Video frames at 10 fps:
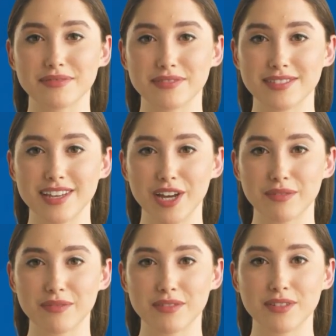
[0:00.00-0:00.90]

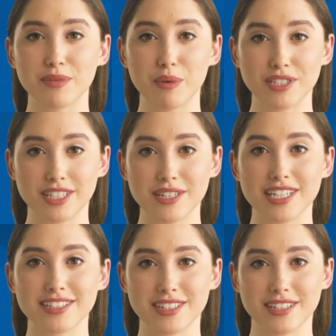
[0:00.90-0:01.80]
So, what do you
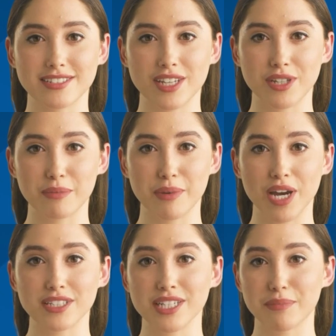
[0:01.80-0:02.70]
need to install a
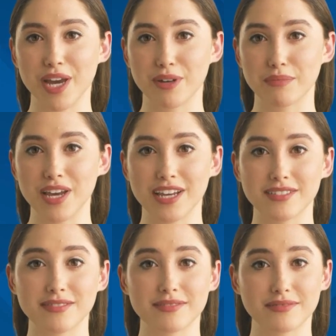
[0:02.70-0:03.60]
balcony power plant?